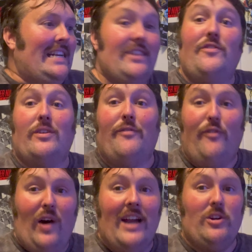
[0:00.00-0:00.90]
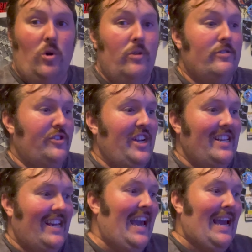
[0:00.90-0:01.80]
If you can find older
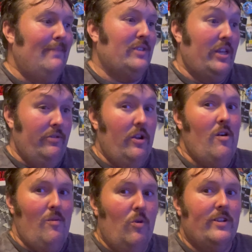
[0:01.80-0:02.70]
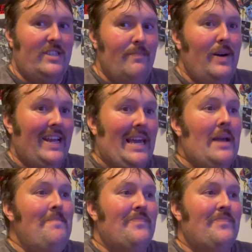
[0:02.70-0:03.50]
gen games that you know are worth some money,